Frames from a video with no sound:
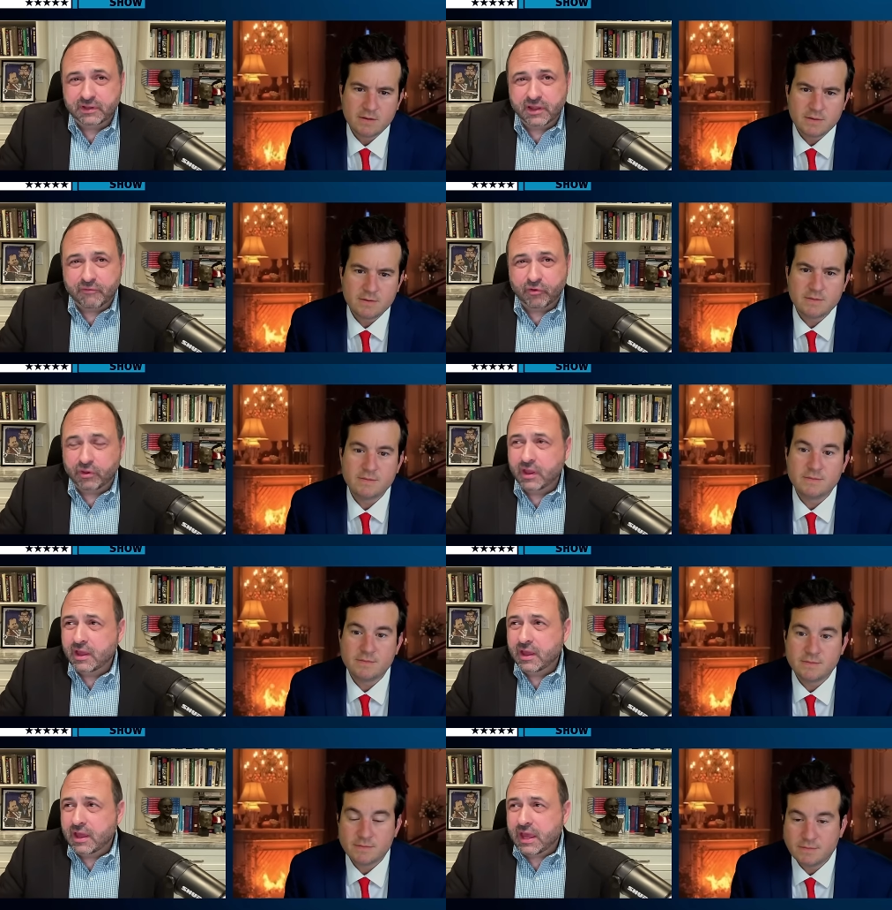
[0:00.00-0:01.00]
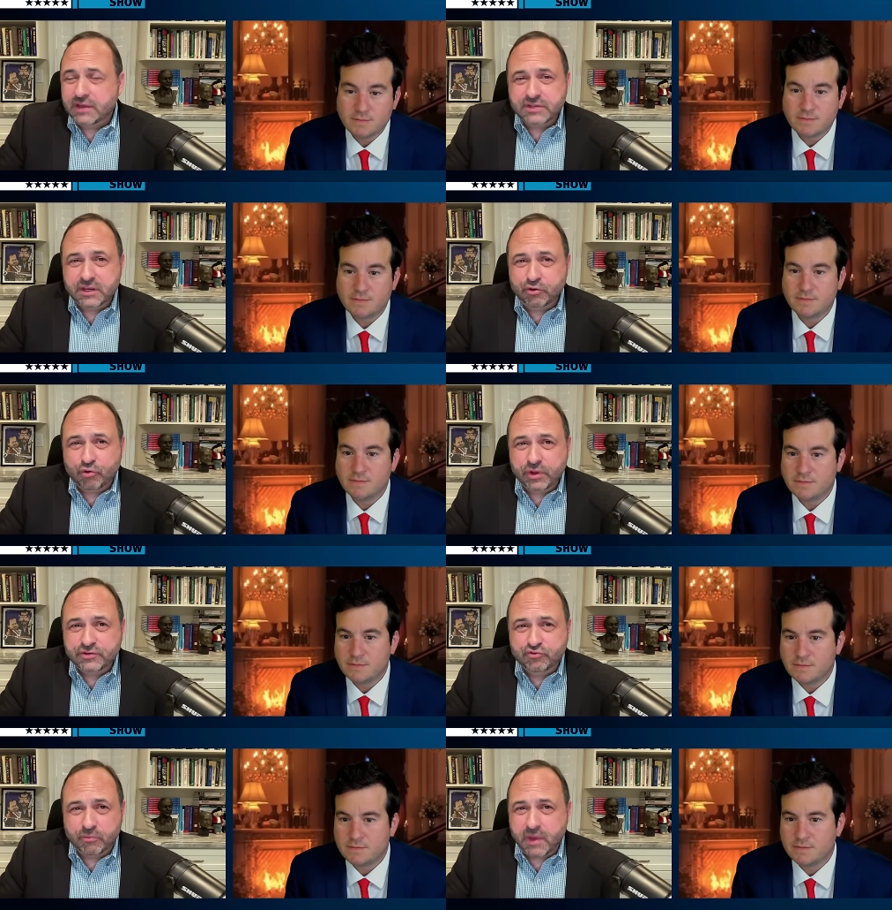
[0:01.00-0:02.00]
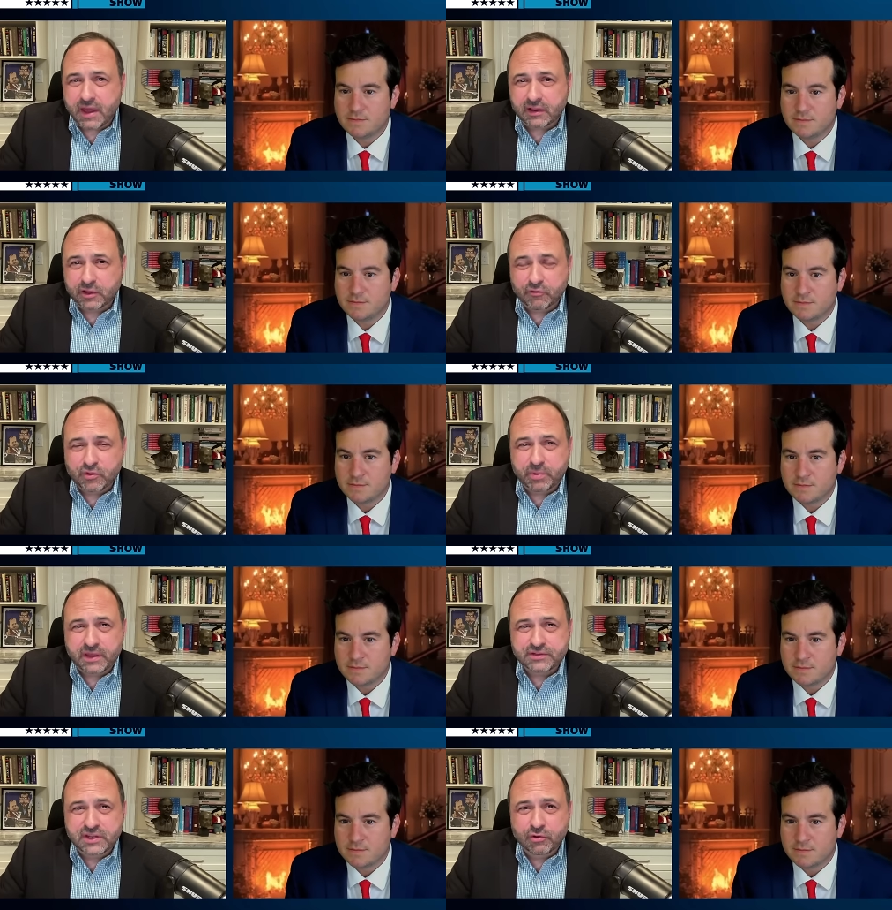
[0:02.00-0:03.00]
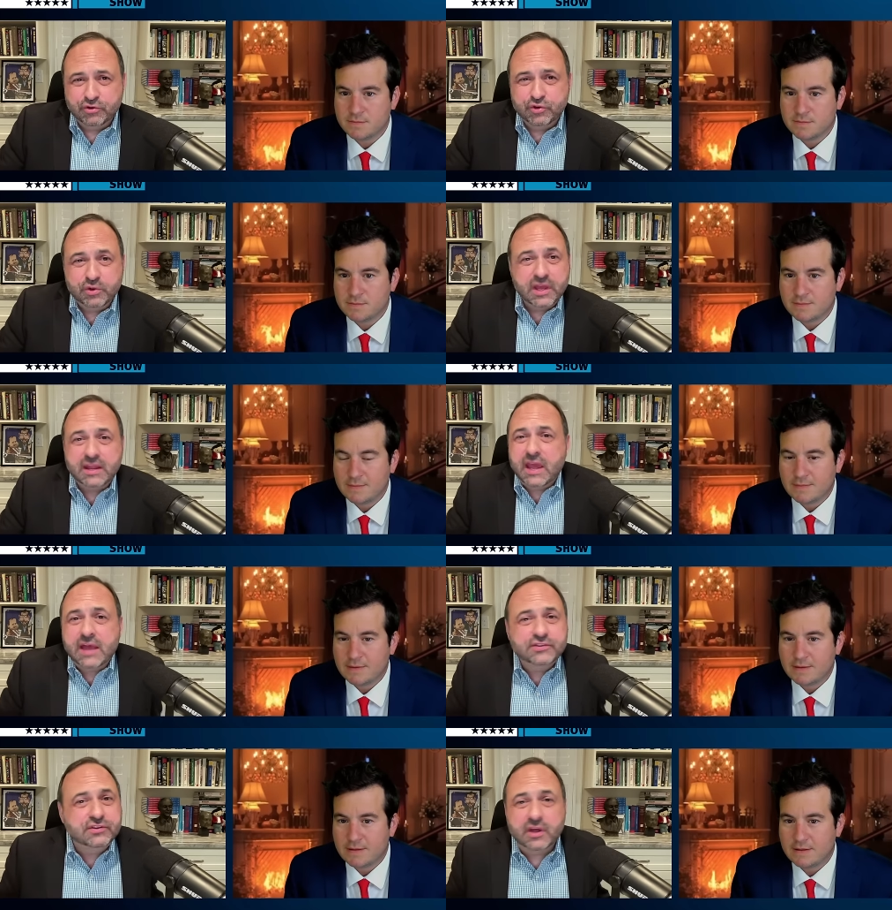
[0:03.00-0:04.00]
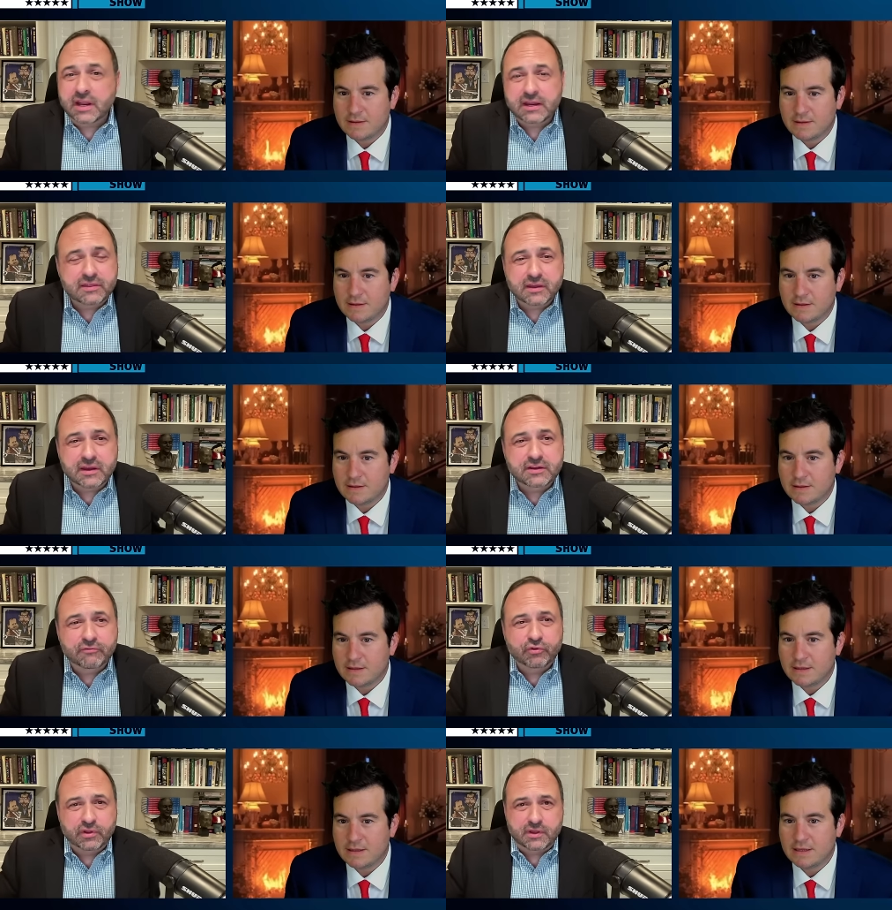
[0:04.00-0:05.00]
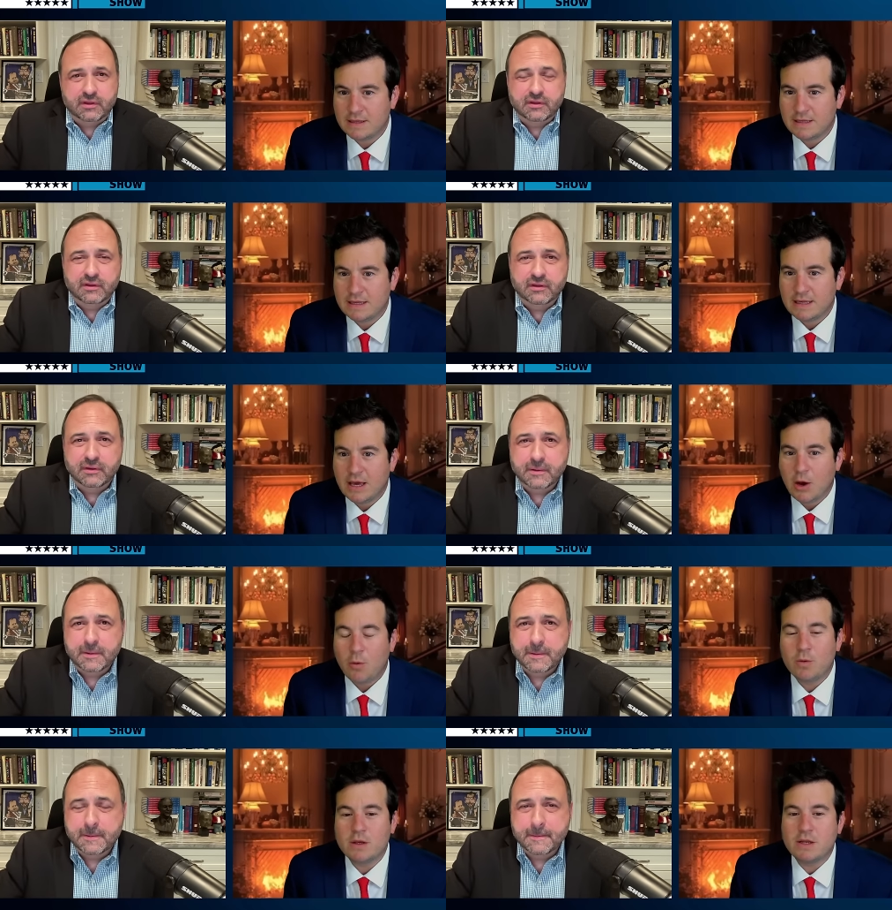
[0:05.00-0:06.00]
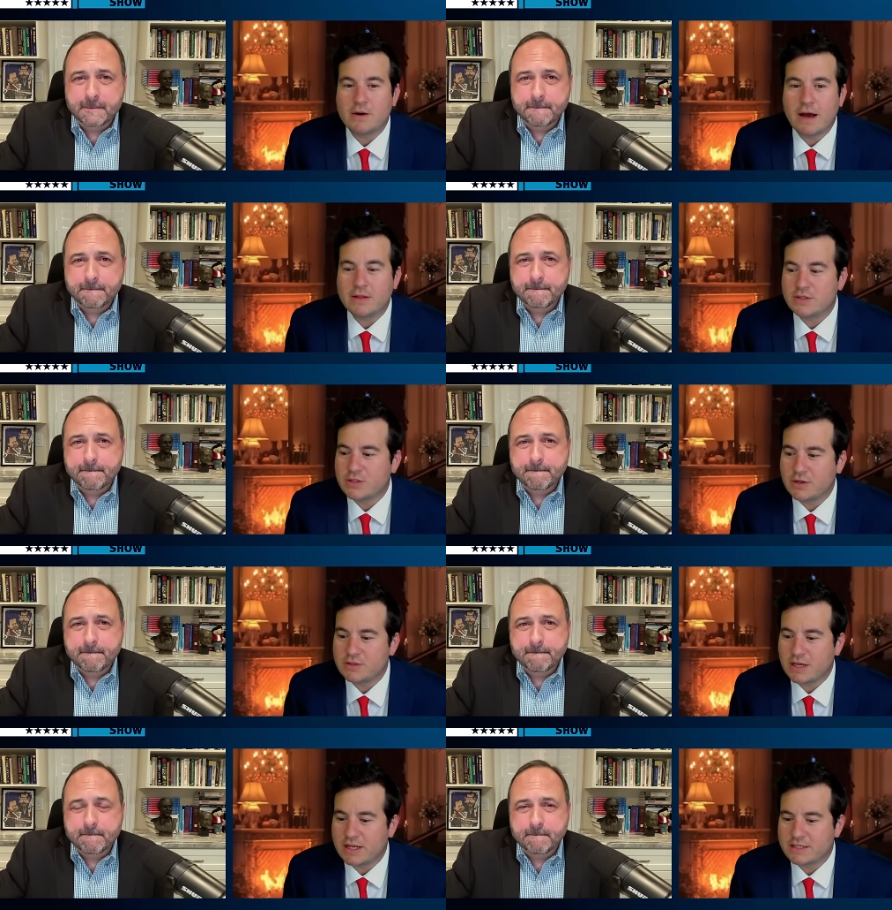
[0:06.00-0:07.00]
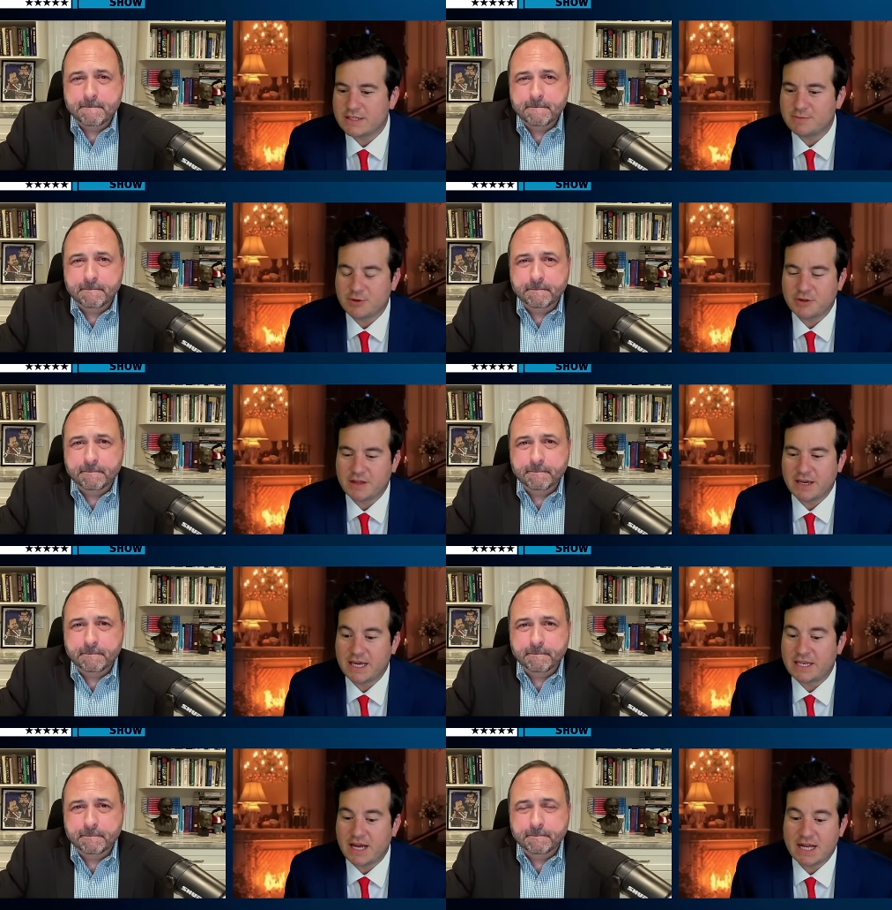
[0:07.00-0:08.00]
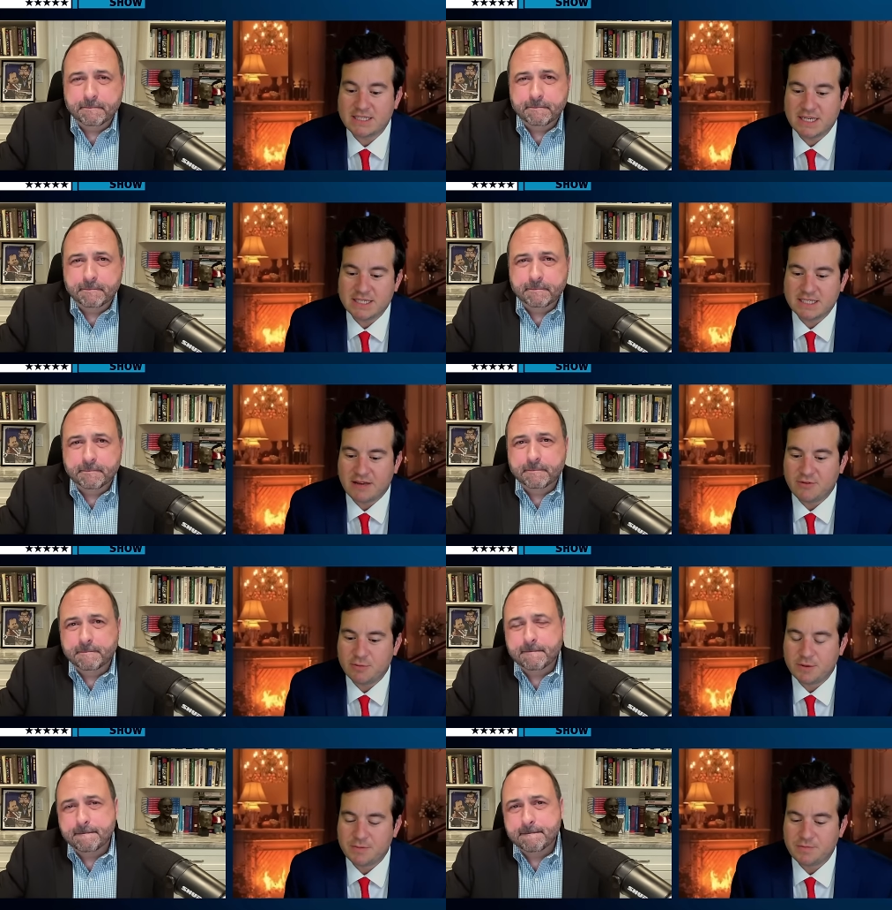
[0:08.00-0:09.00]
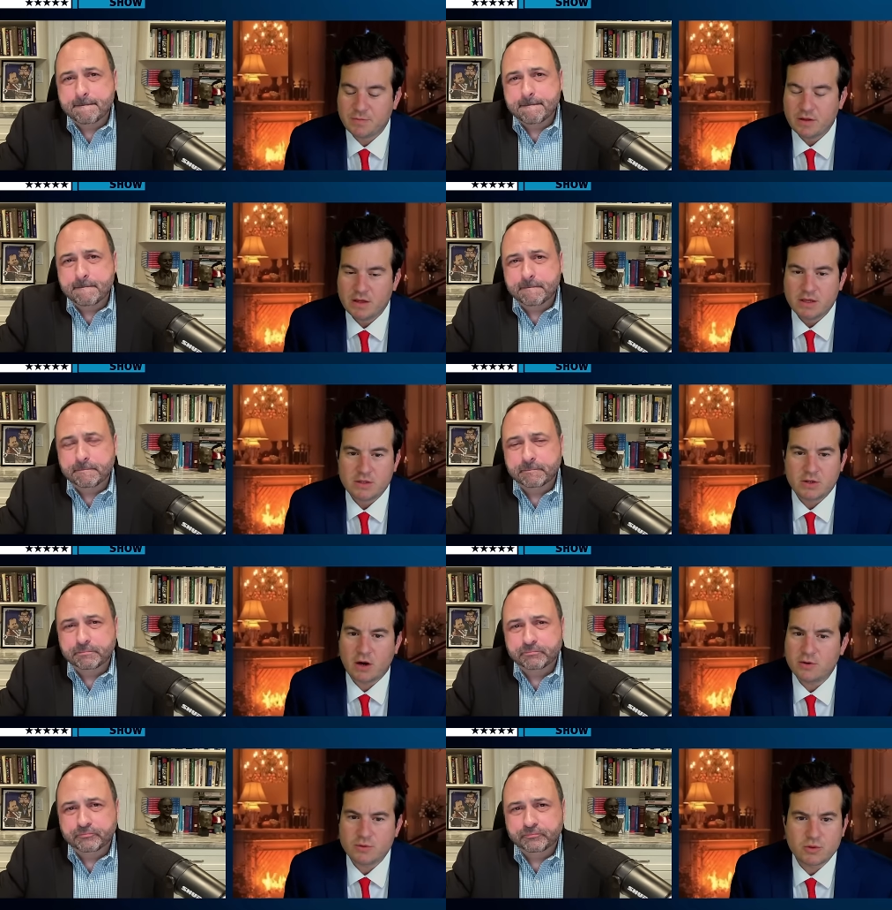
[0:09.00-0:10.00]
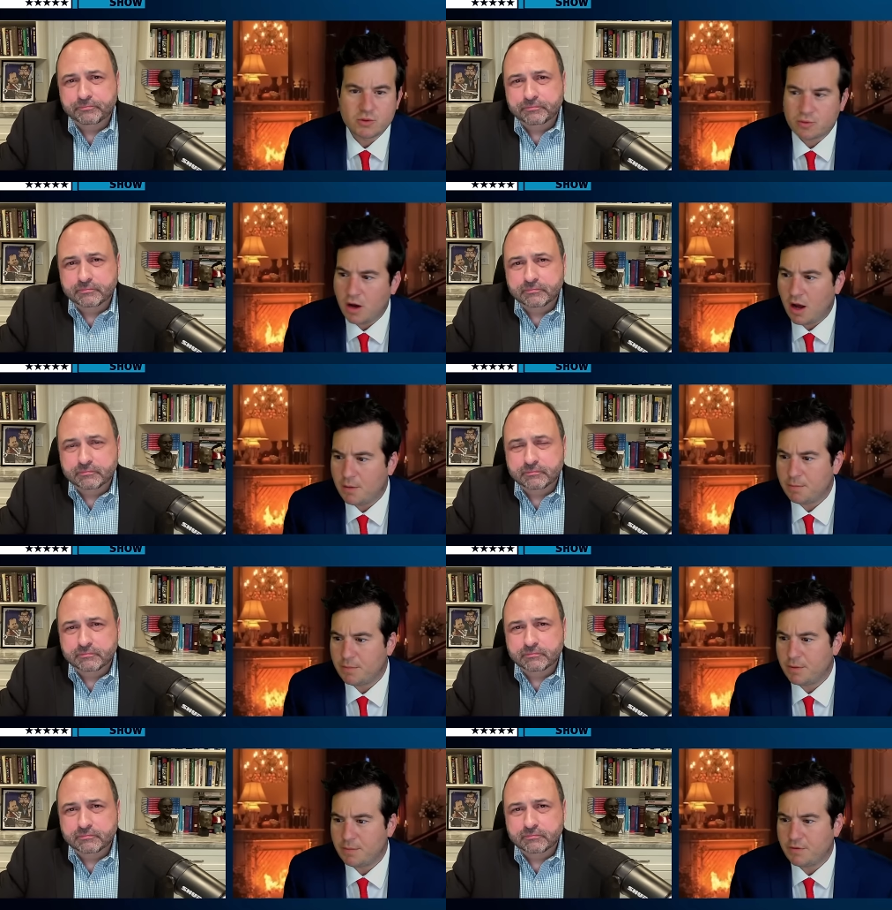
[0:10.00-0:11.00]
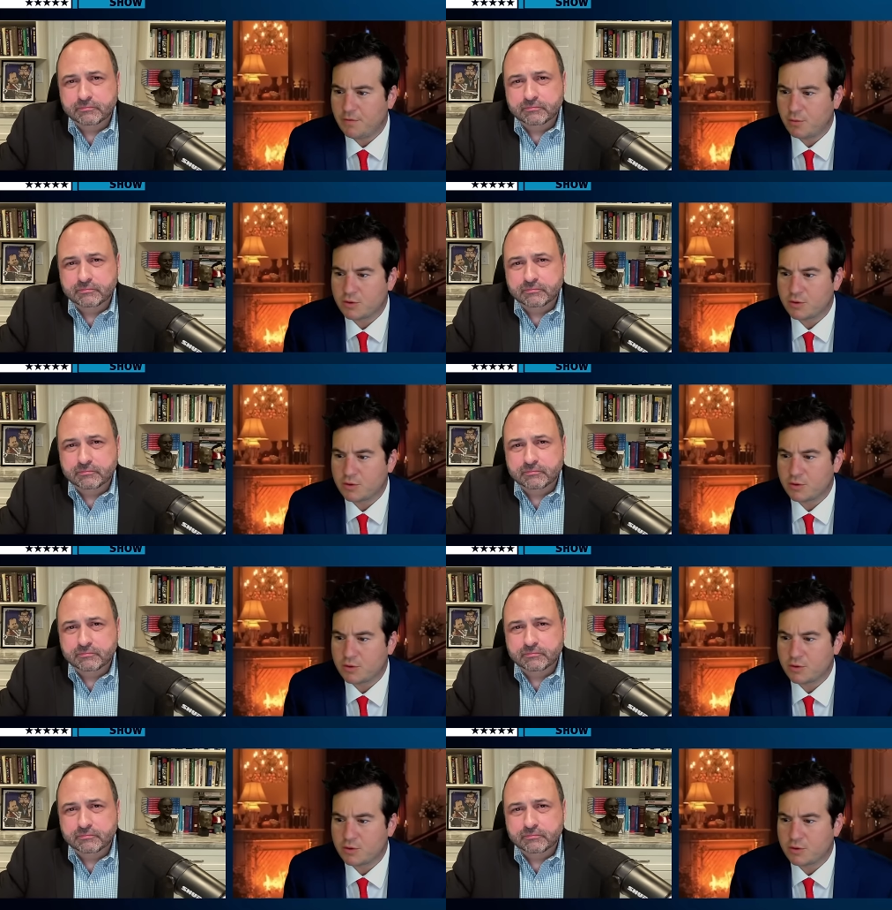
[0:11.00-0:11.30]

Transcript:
Speaker 1: level has increased dramatically over the past year or two, and yet he hasn't done anything any differently.
Speaker 2: Well, you know, Alex Jones had a similar thing, and not to his level, but Donald Trump before